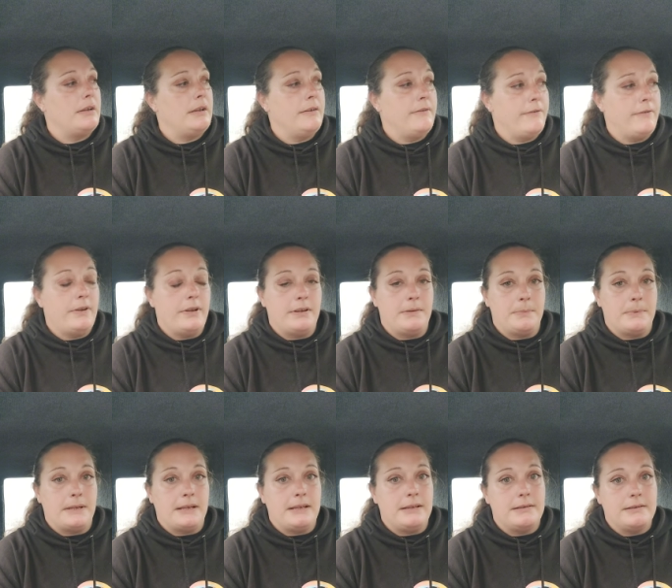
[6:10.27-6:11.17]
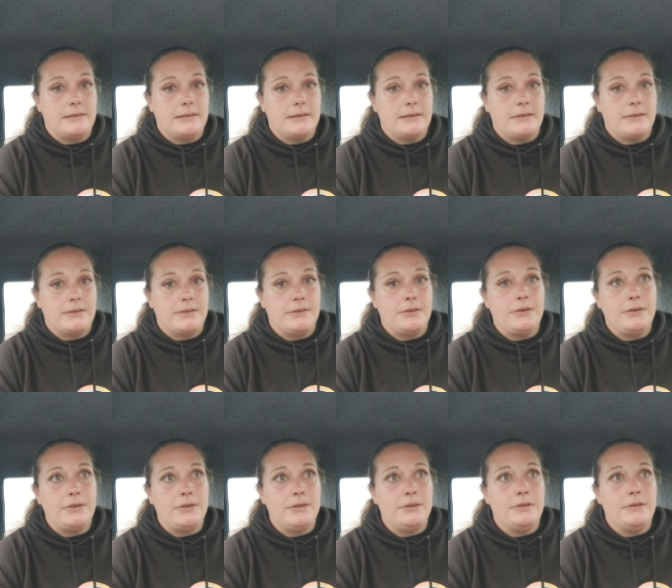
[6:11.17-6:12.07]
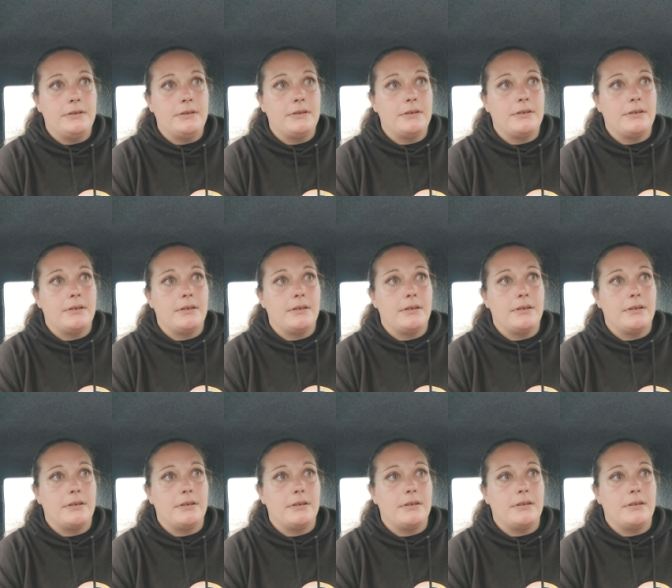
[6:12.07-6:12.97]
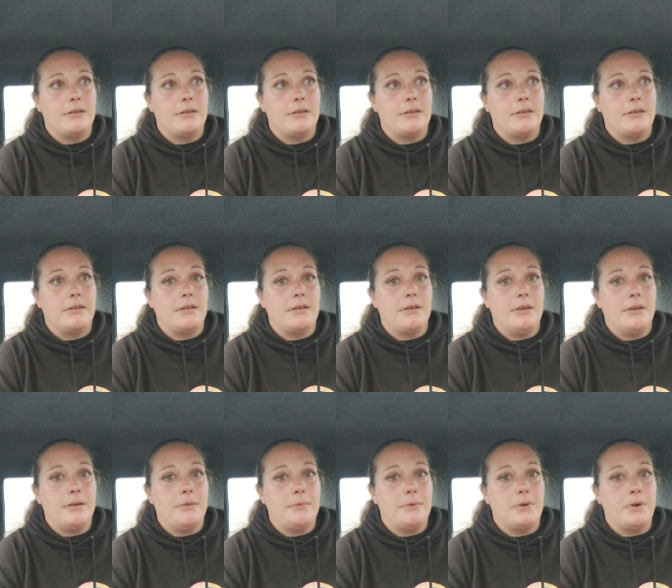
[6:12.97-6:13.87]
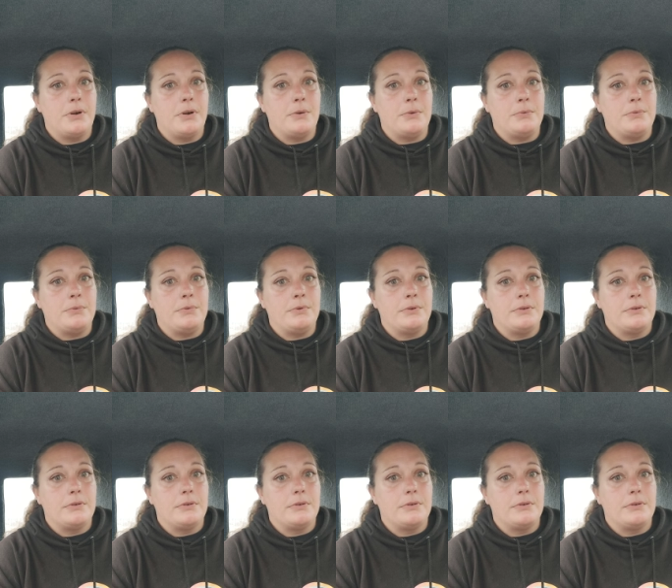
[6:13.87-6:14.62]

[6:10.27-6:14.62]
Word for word: in the first place. Two, and I'm not old.